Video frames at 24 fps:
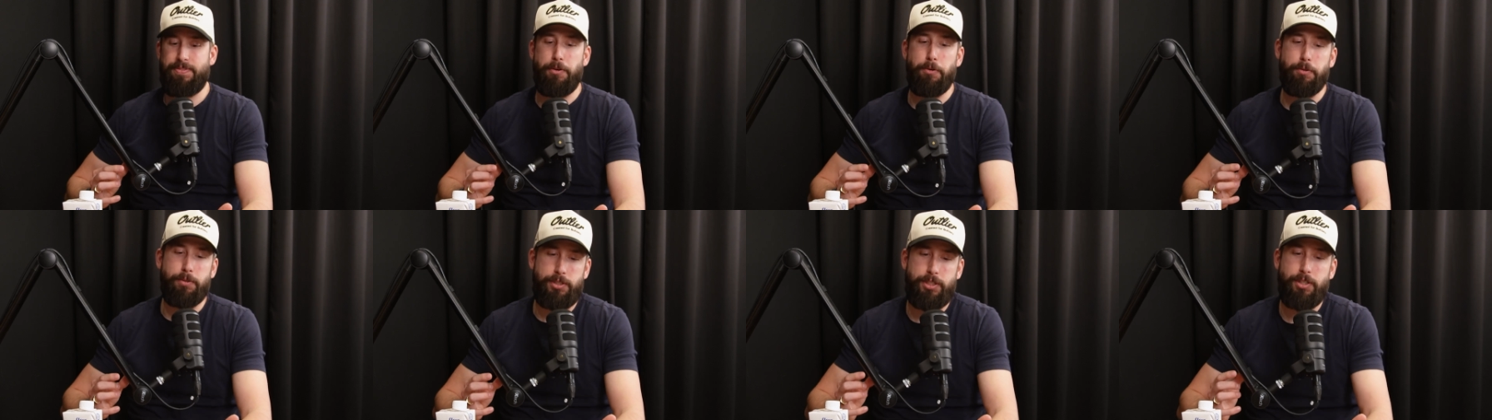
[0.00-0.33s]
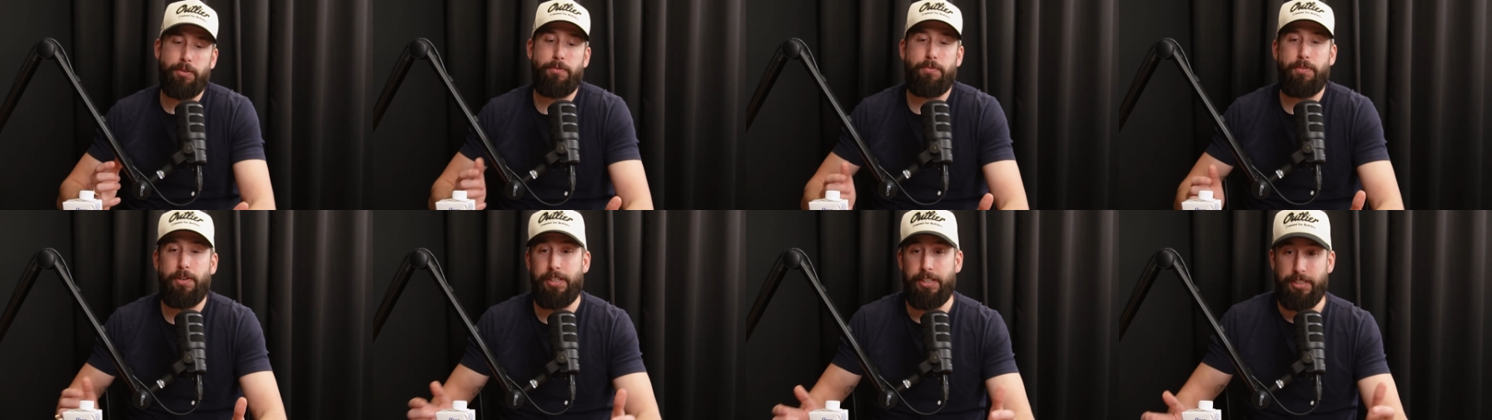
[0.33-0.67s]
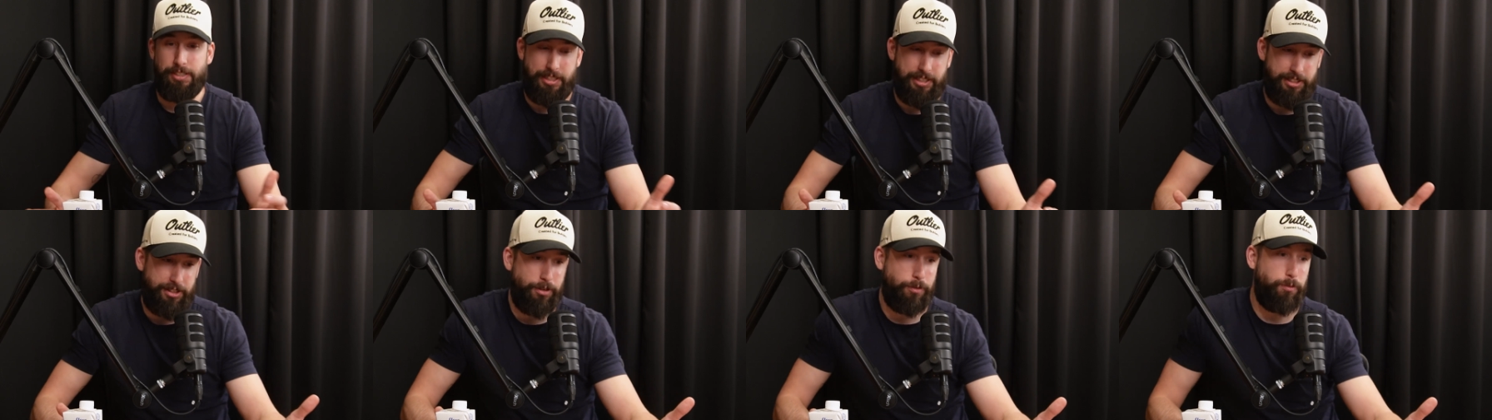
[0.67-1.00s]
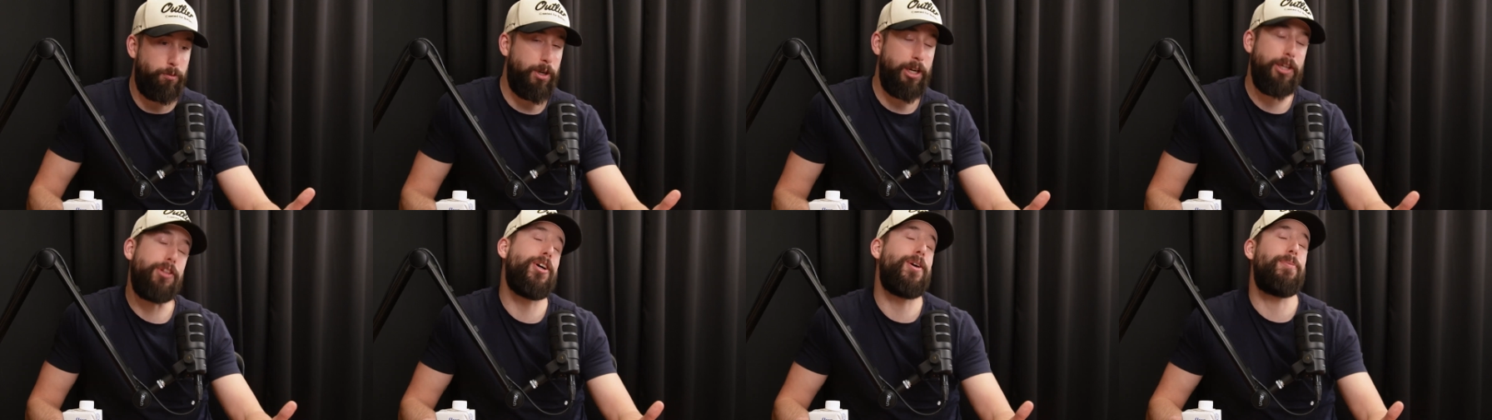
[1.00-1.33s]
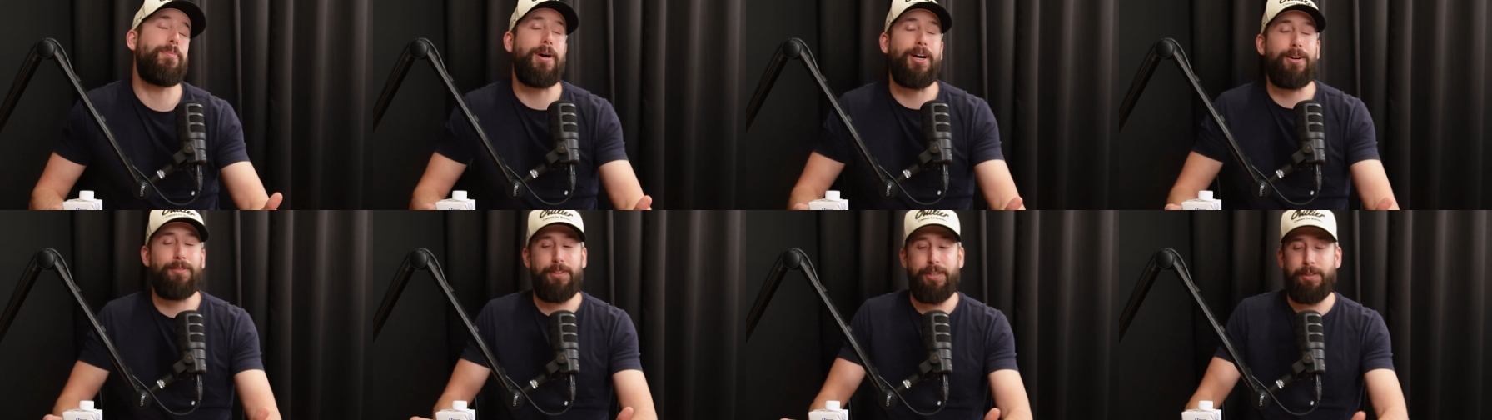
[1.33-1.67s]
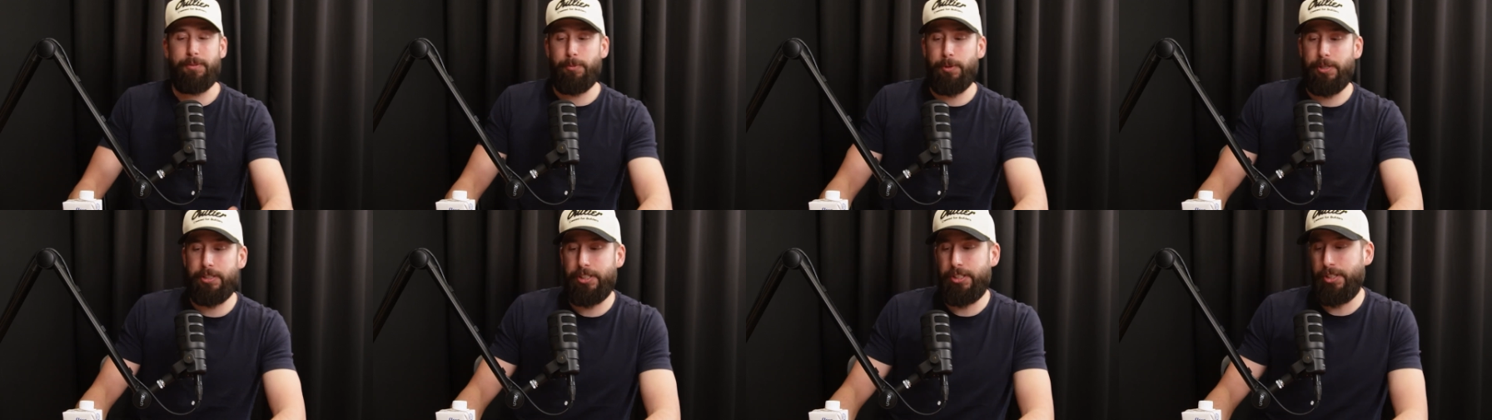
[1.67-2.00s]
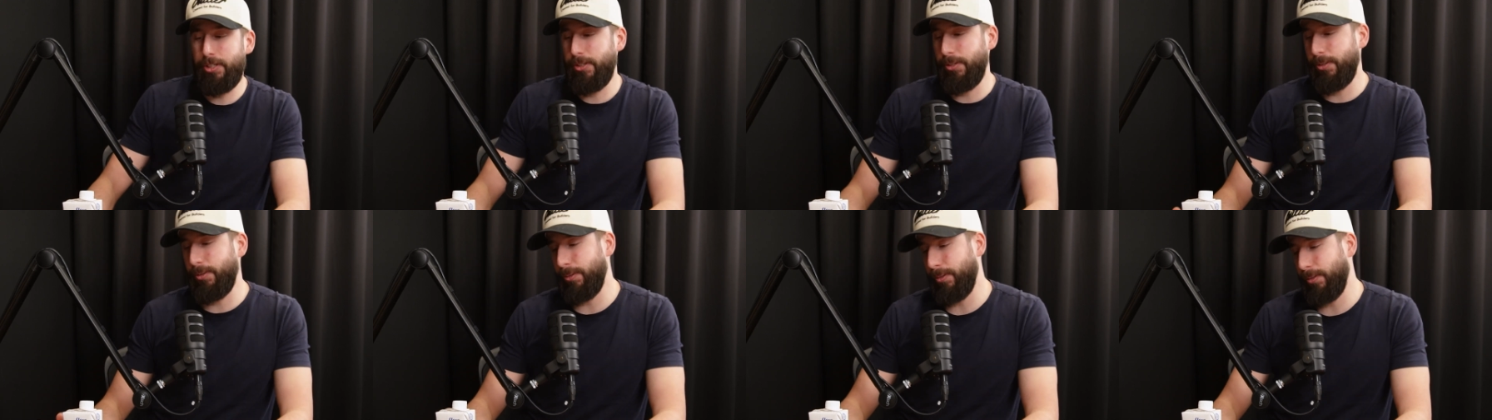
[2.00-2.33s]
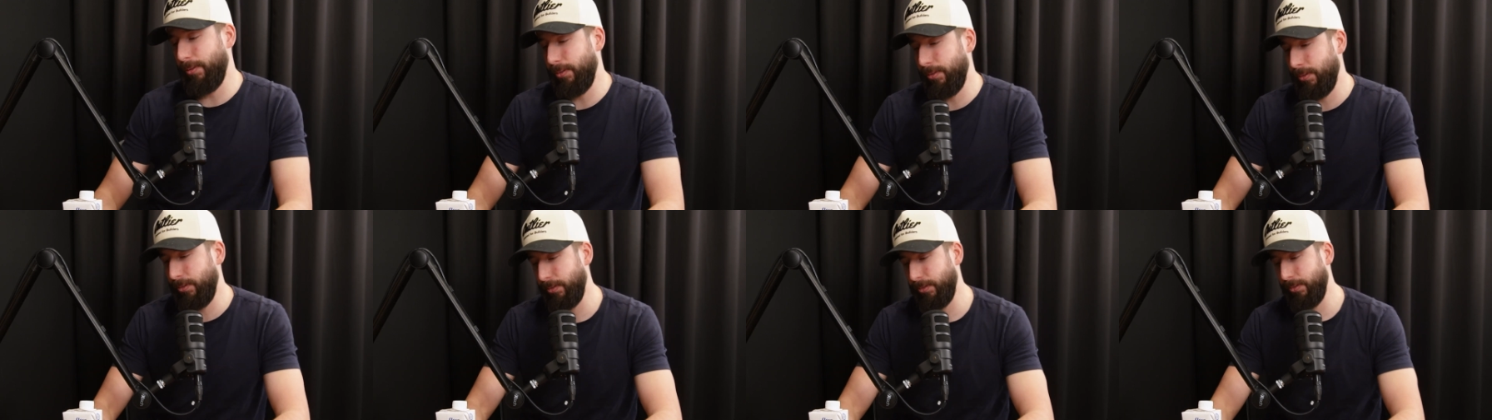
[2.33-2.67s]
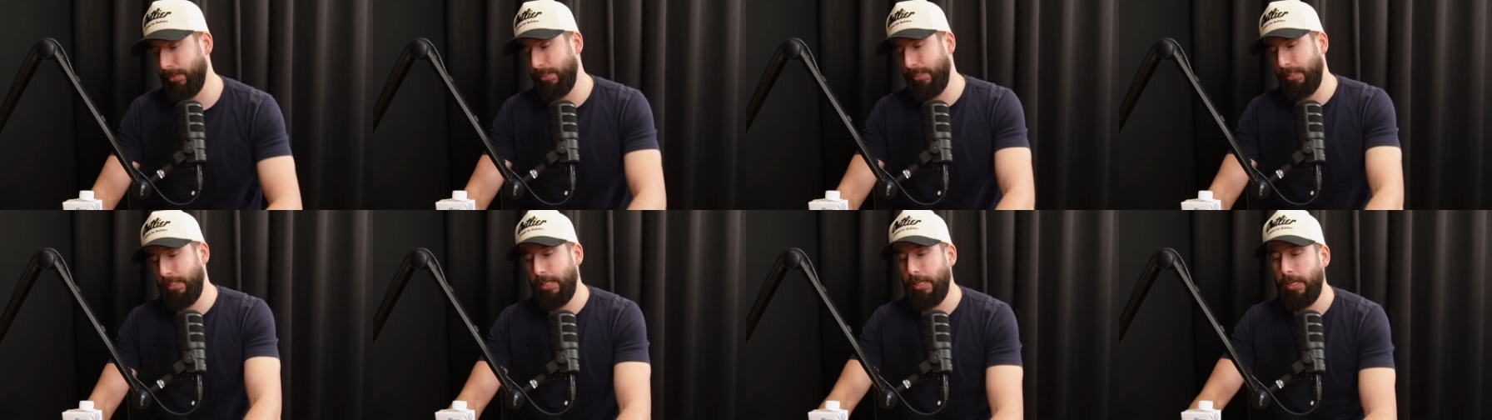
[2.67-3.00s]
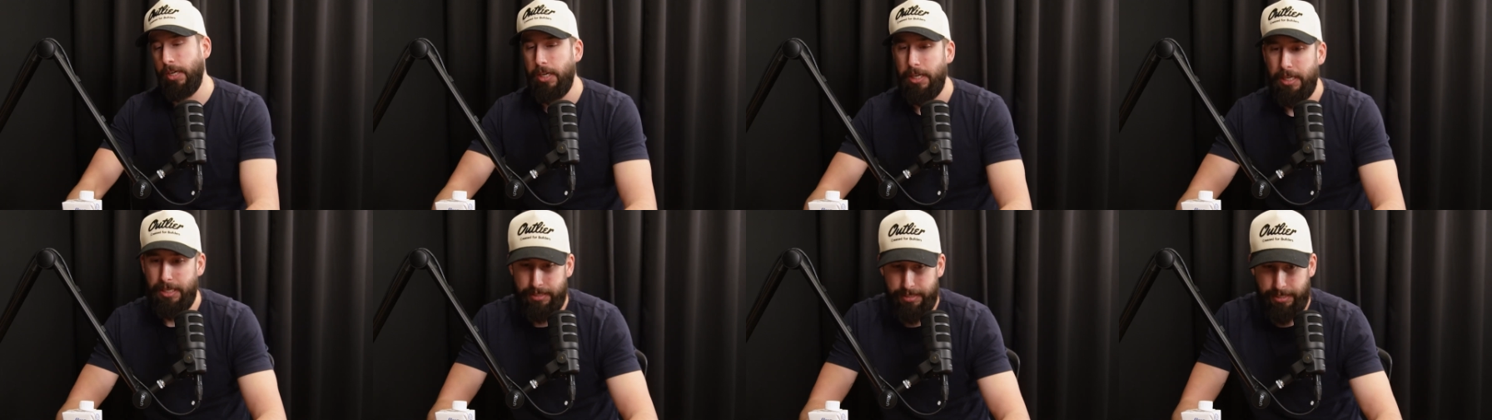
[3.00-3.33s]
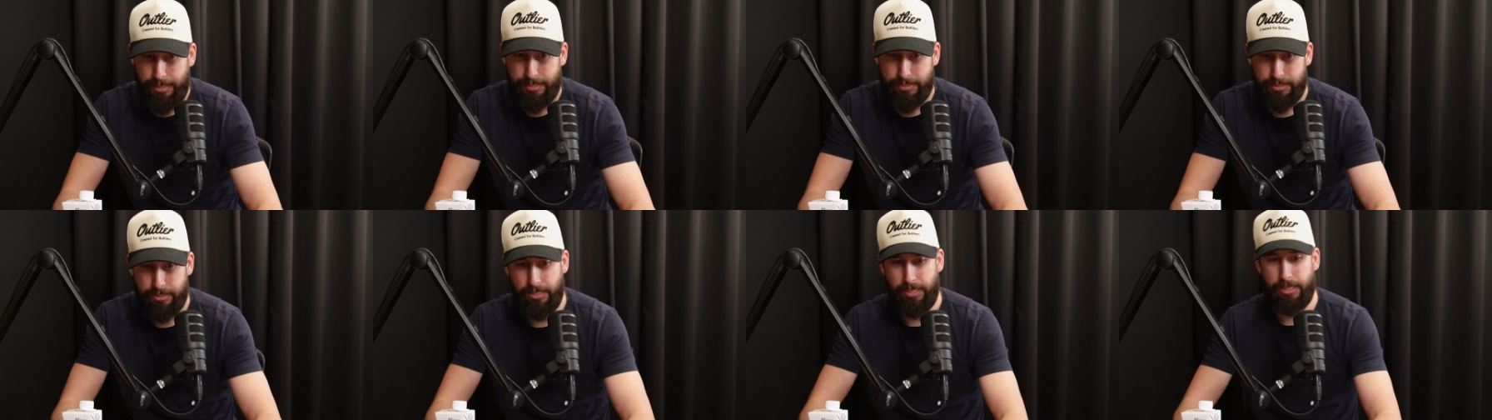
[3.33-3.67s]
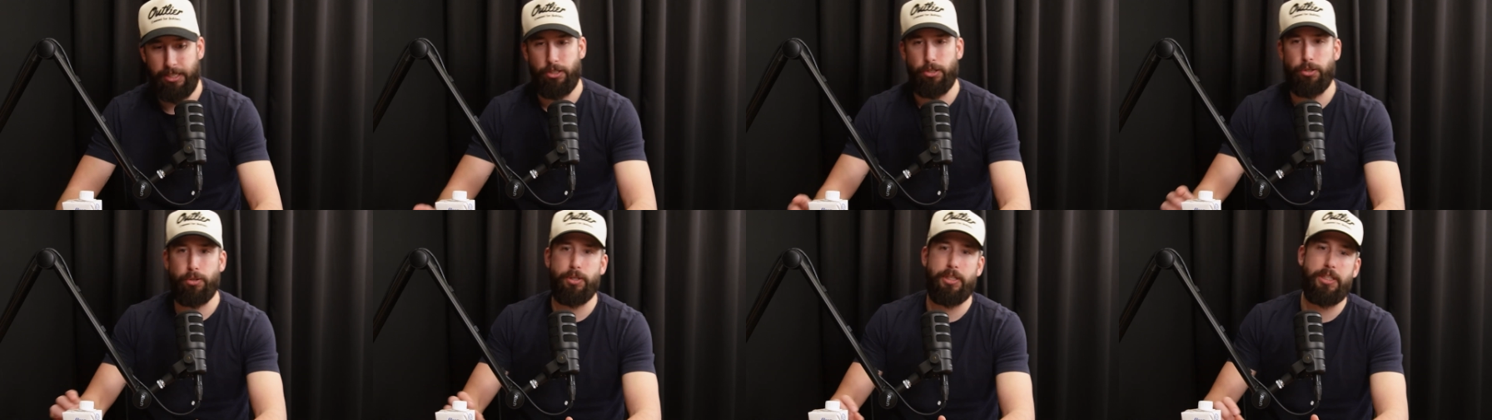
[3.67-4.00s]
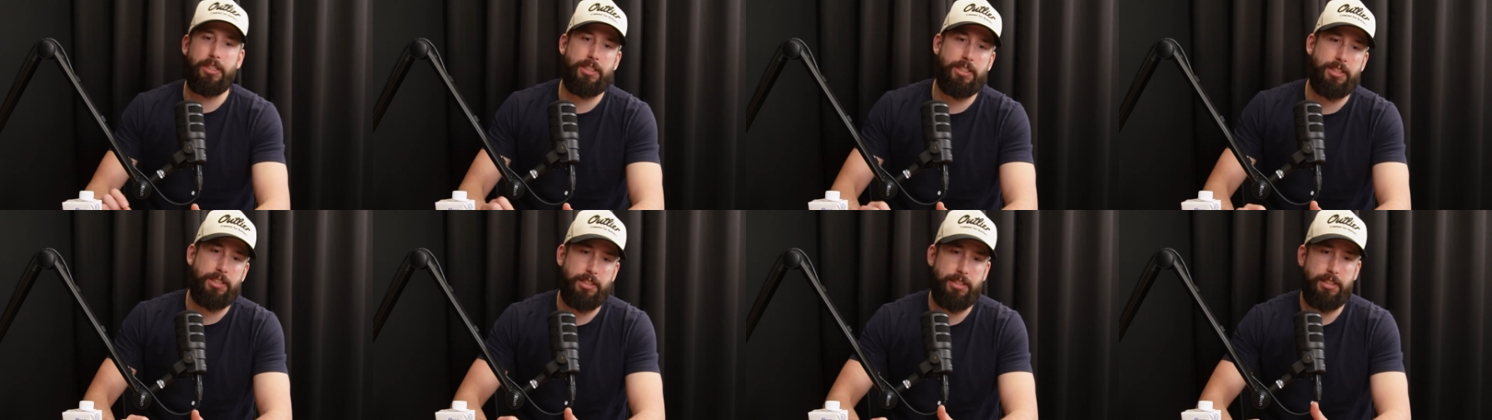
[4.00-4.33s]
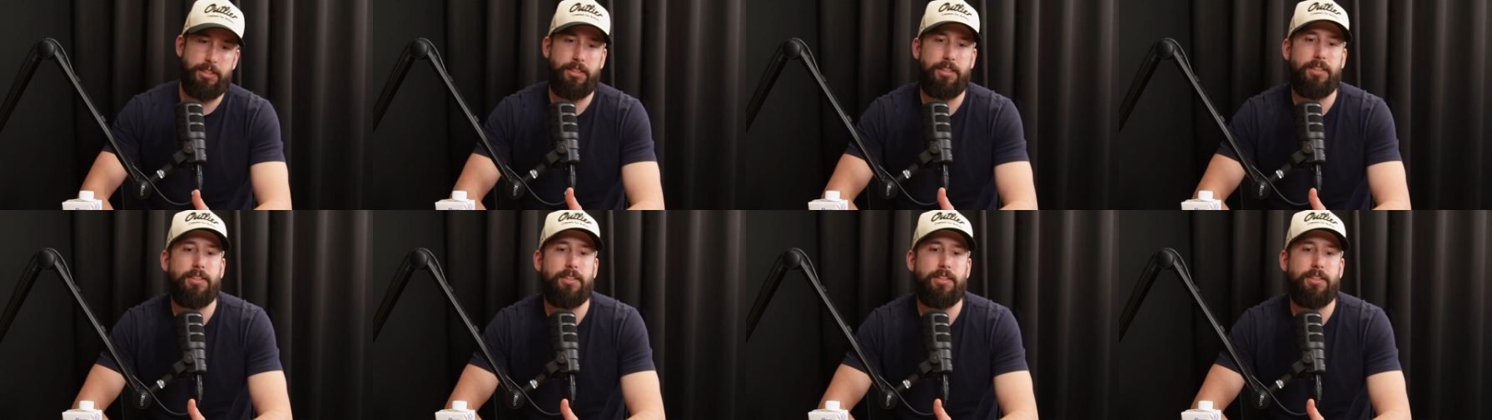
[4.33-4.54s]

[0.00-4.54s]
so funny, the rhythm of it, when you increase